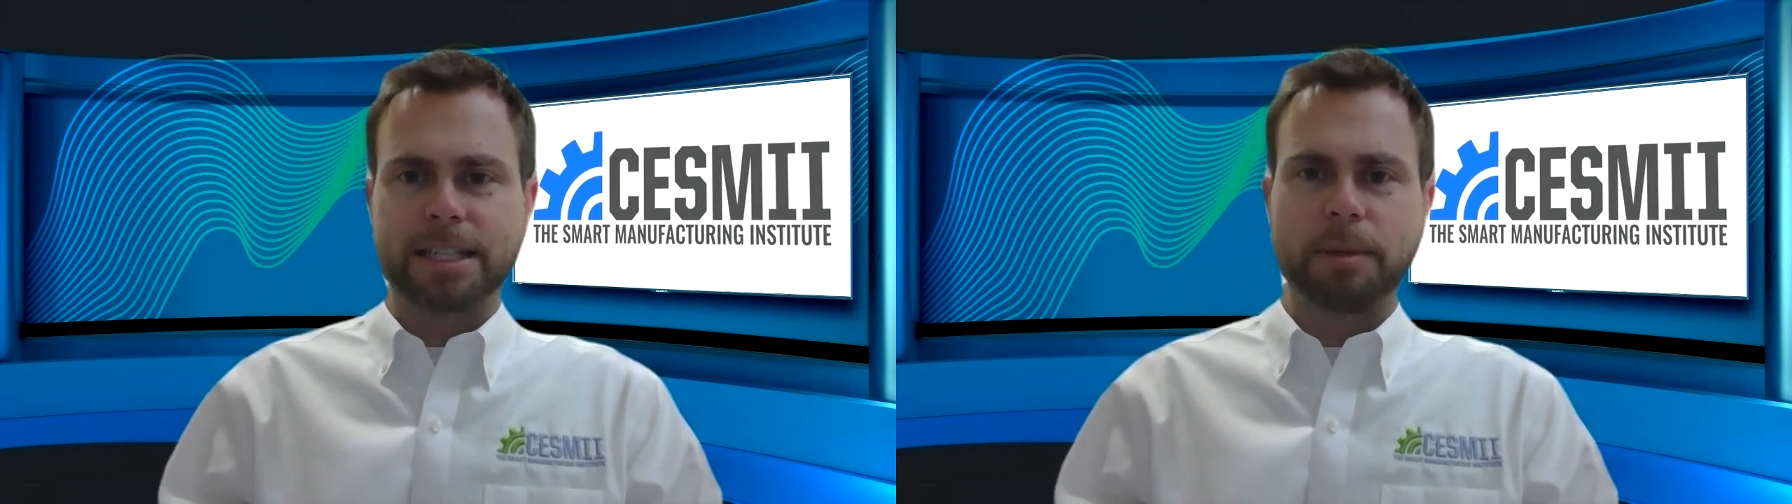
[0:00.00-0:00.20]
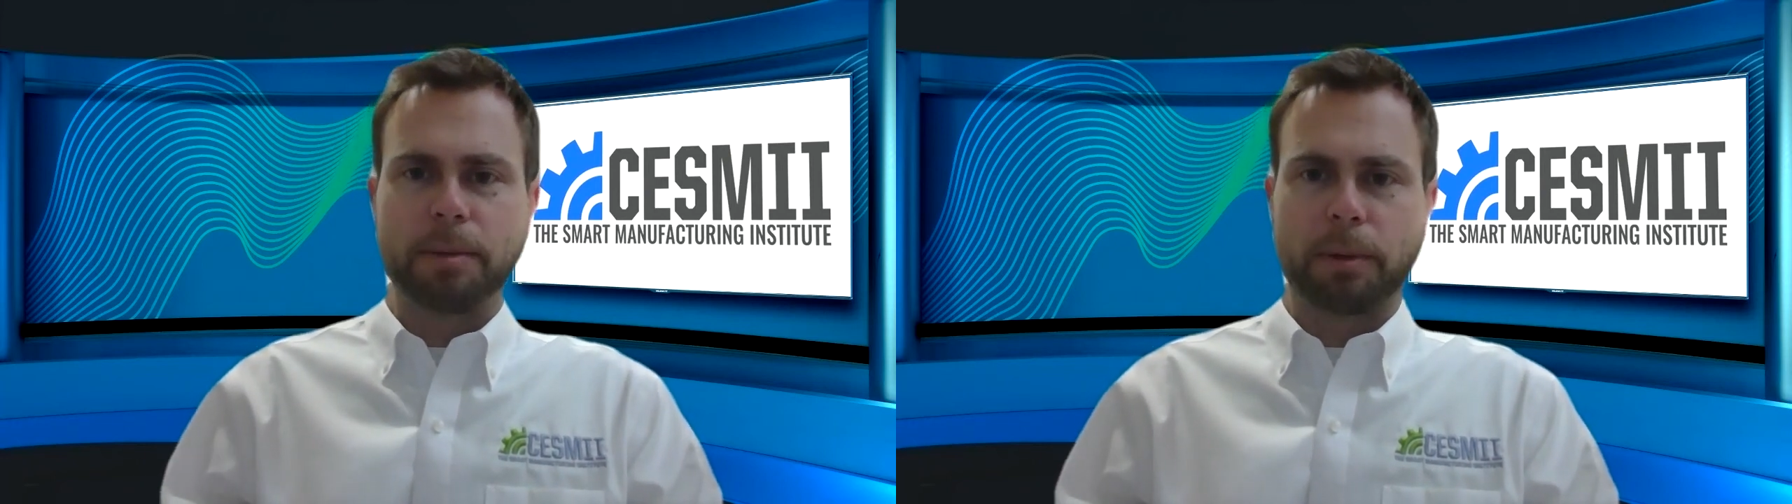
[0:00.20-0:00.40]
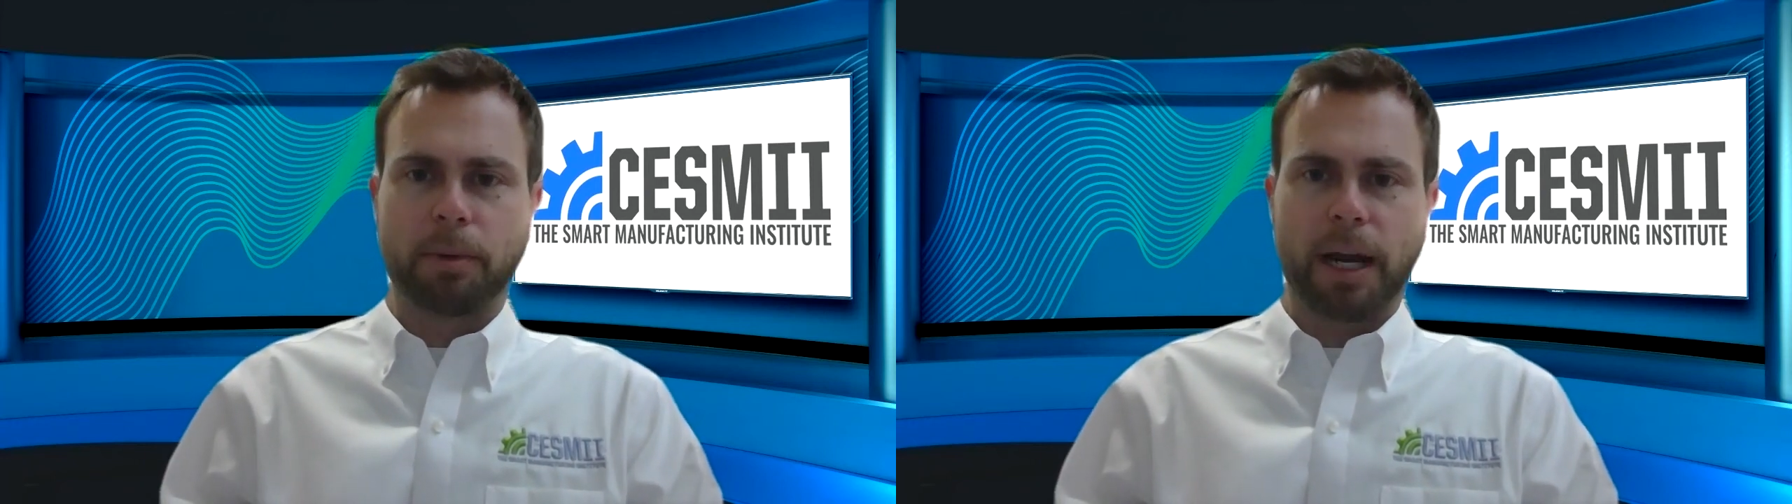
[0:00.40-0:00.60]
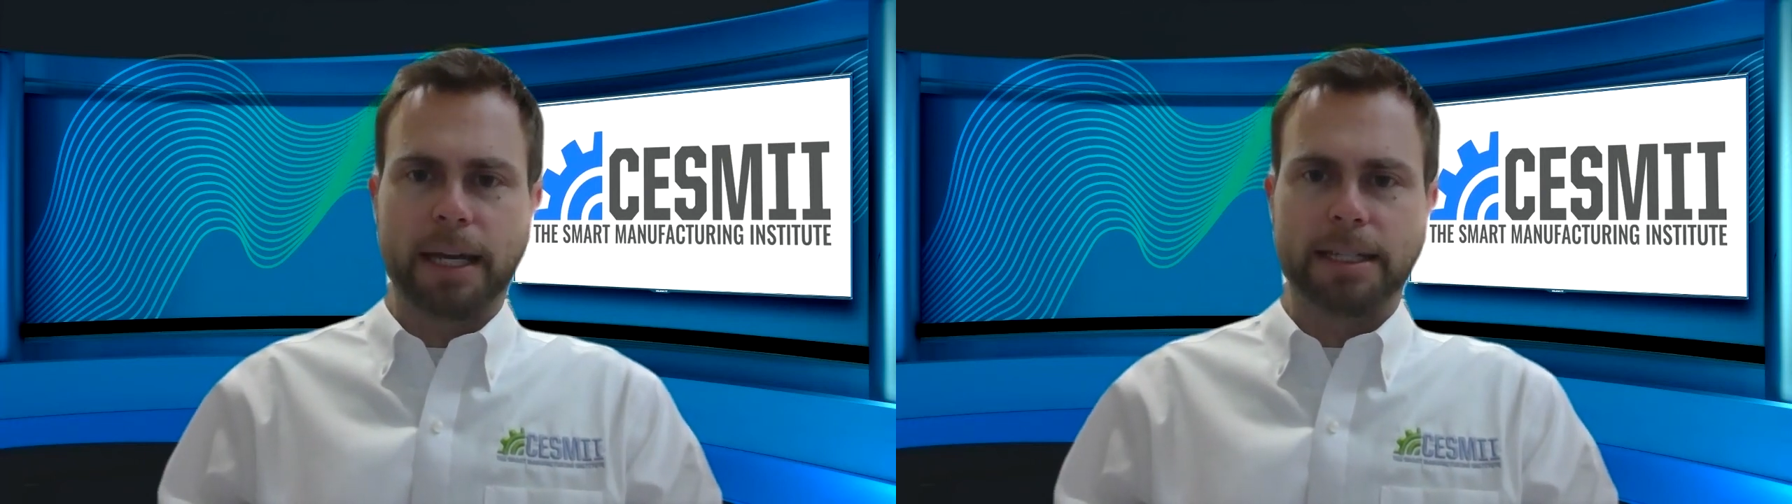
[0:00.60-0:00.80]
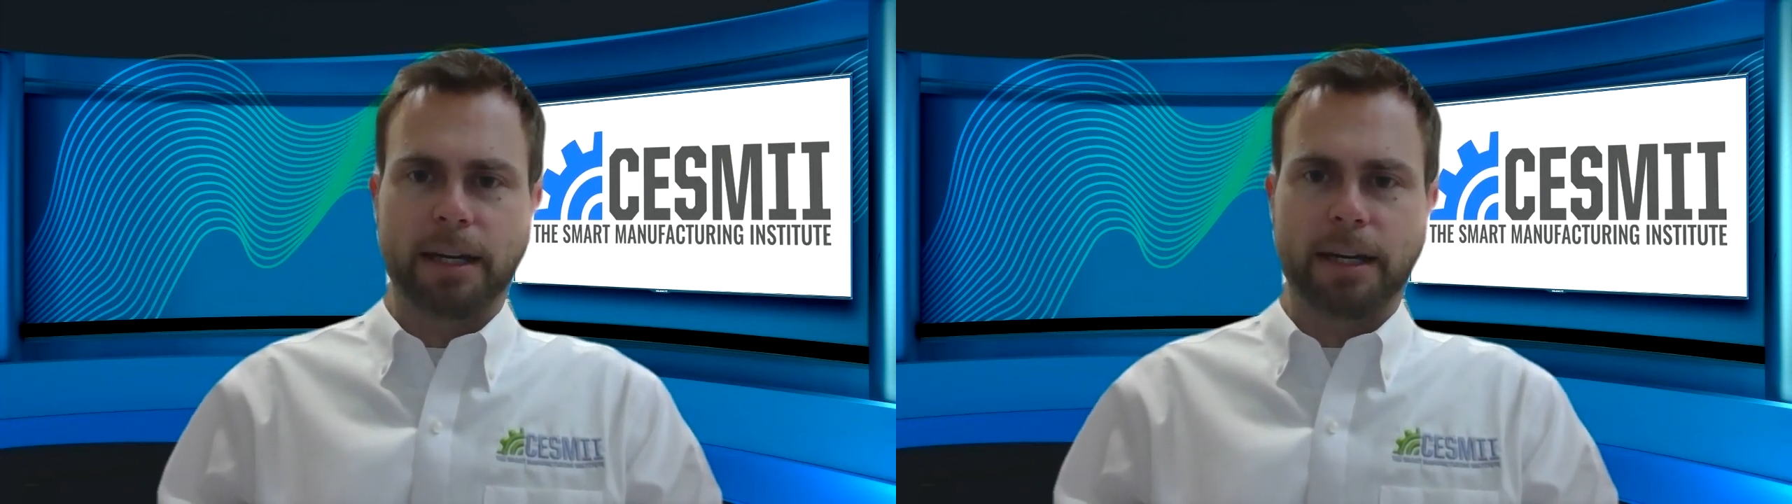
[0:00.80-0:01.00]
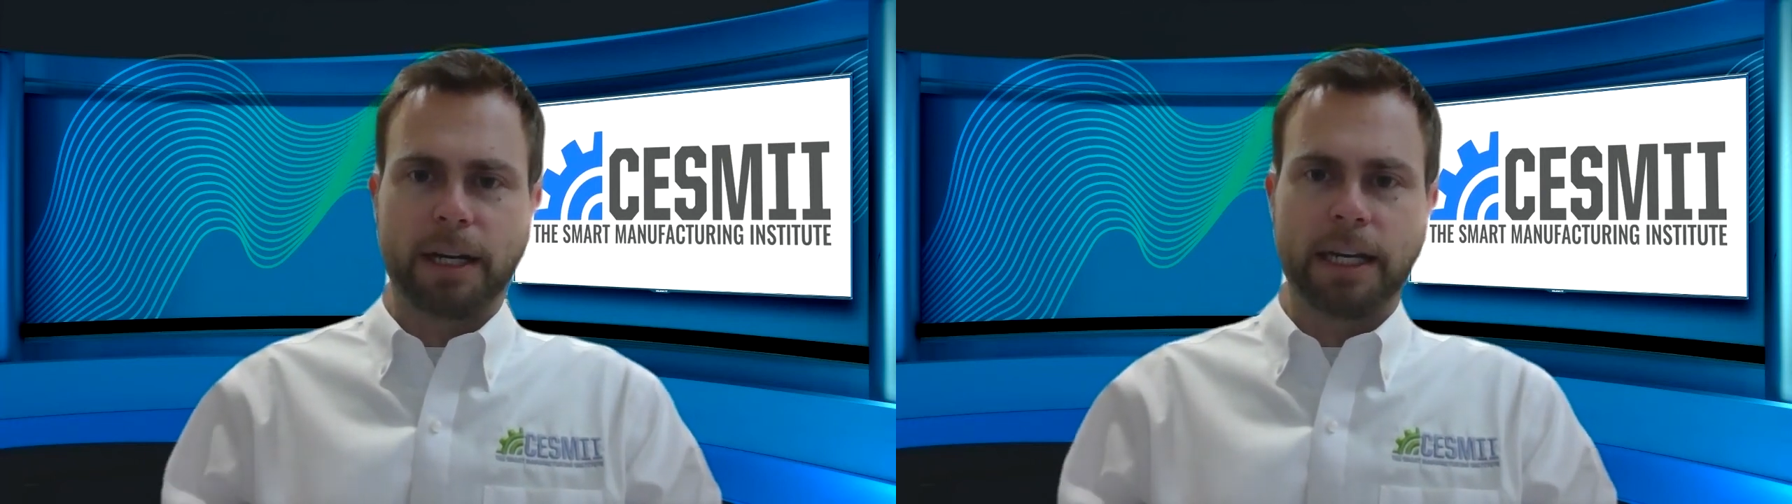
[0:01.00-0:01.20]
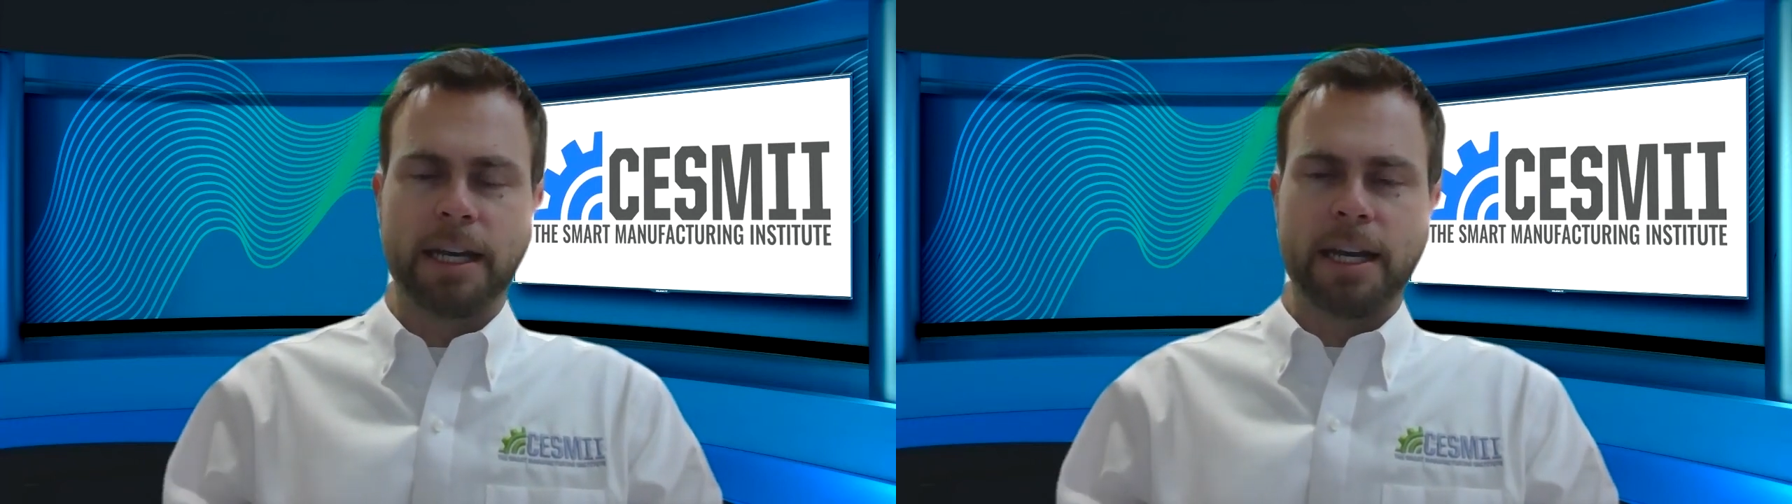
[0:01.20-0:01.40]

to be proprietary.